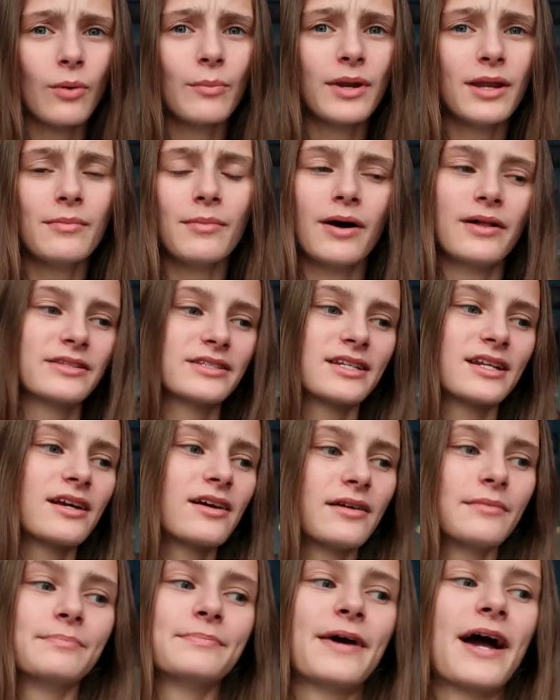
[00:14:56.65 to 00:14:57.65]
many months and it
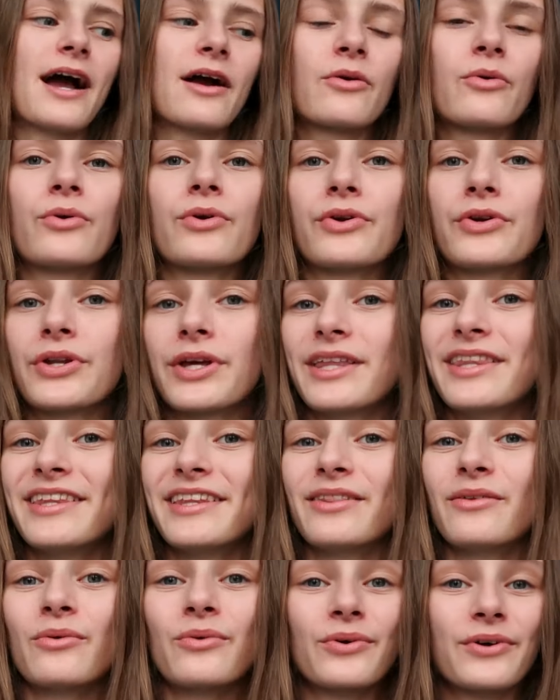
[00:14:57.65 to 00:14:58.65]
got back ordered and
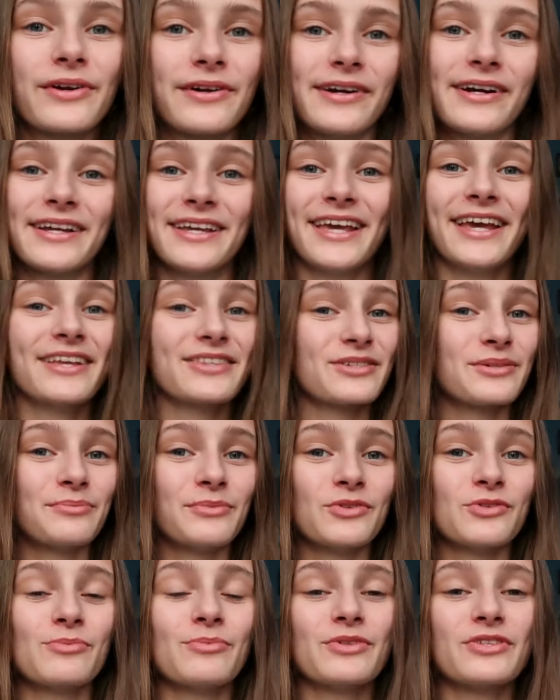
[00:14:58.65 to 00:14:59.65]
the order got canceled
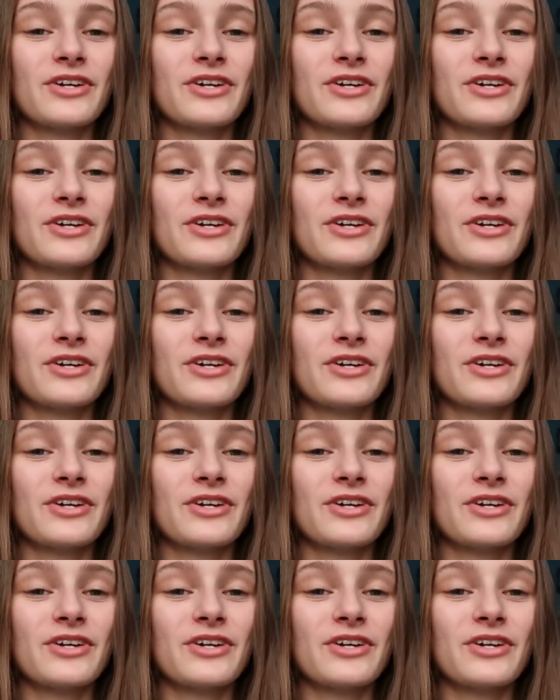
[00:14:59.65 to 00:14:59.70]
multiple